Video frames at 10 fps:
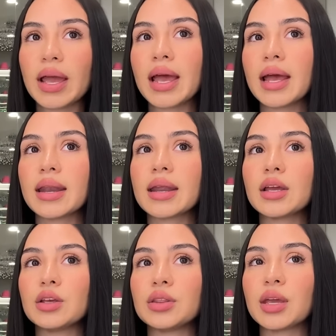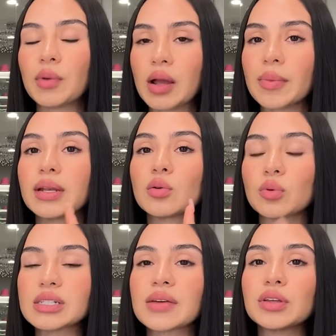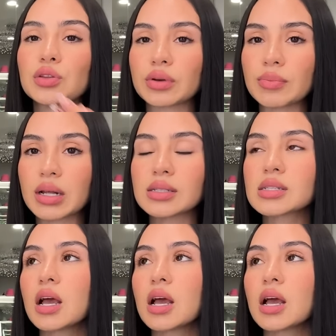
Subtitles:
and they recommend it once every 3 months.